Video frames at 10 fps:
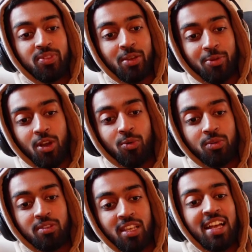There we go.
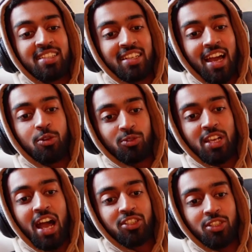That's a guy who's
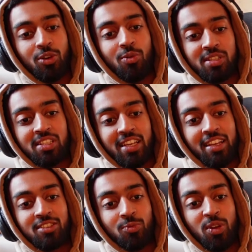actually going to
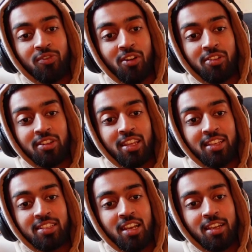get somewhere far in
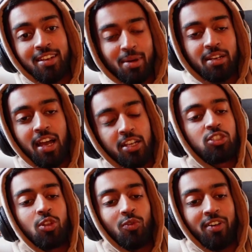this. Nah, man, I
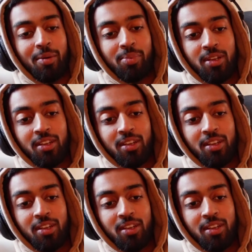just don't fap.